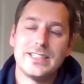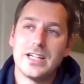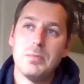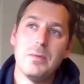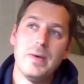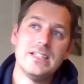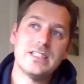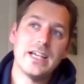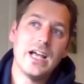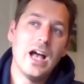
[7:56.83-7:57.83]
going to be
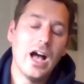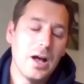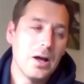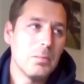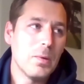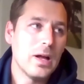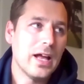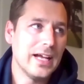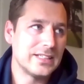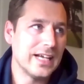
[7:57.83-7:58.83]
amazing.
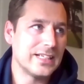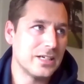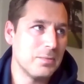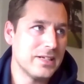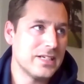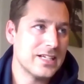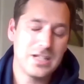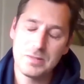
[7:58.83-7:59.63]
It's going to be